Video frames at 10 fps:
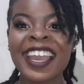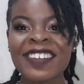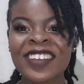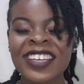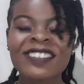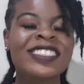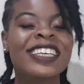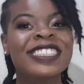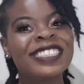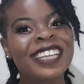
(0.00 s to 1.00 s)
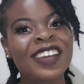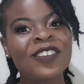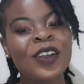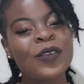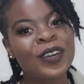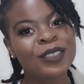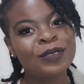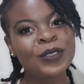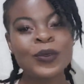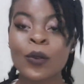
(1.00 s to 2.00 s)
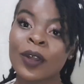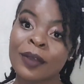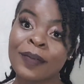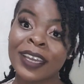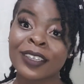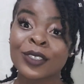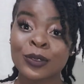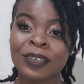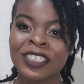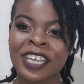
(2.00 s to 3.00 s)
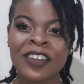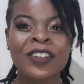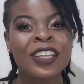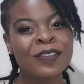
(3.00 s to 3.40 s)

Hey faves, it's Chilekwa. Welcome to or welcome back to my channel.